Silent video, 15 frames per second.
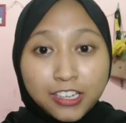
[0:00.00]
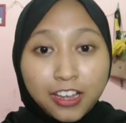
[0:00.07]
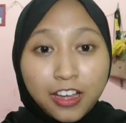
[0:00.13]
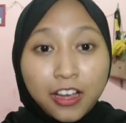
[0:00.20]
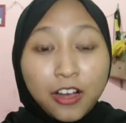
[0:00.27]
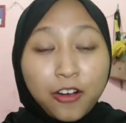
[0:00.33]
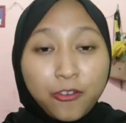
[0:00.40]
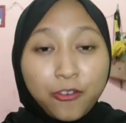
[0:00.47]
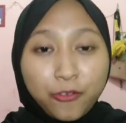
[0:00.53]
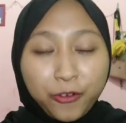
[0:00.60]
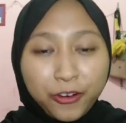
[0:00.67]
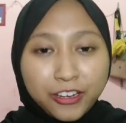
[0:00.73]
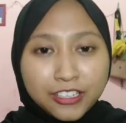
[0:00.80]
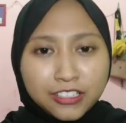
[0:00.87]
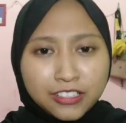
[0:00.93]
For
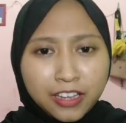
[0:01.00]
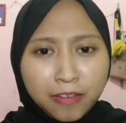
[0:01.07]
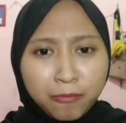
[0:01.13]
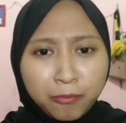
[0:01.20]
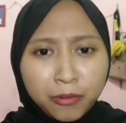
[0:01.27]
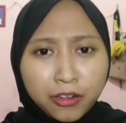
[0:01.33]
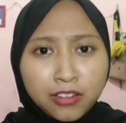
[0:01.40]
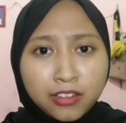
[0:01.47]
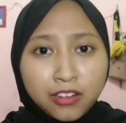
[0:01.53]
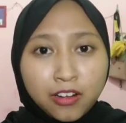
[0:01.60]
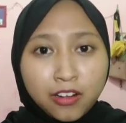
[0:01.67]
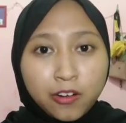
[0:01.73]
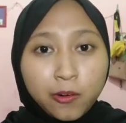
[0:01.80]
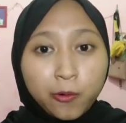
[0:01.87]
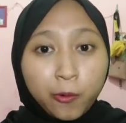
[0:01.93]
example,
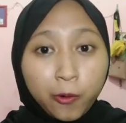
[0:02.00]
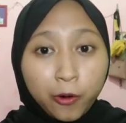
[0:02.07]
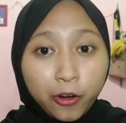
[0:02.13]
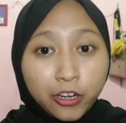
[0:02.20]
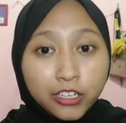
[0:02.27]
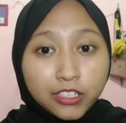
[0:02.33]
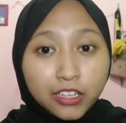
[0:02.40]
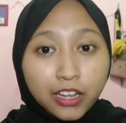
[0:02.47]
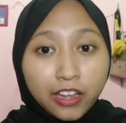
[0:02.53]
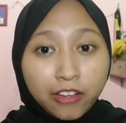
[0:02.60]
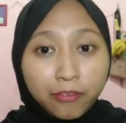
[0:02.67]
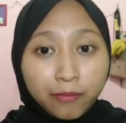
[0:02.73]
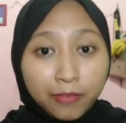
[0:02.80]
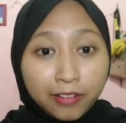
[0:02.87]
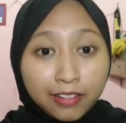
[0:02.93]
word apple,
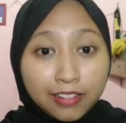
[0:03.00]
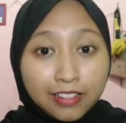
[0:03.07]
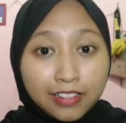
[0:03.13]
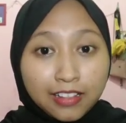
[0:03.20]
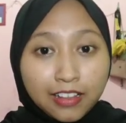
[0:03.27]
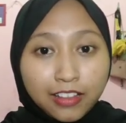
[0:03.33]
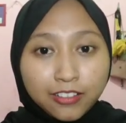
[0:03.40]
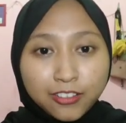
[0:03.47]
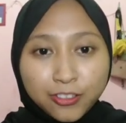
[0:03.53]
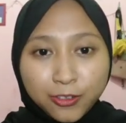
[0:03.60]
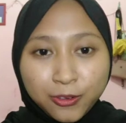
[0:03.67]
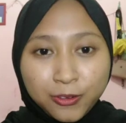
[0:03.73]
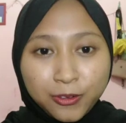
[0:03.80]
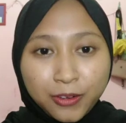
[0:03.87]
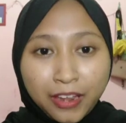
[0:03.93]
two
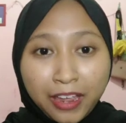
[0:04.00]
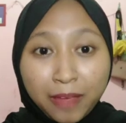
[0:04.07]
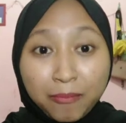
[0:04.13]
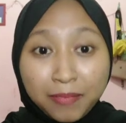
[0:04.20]
apples.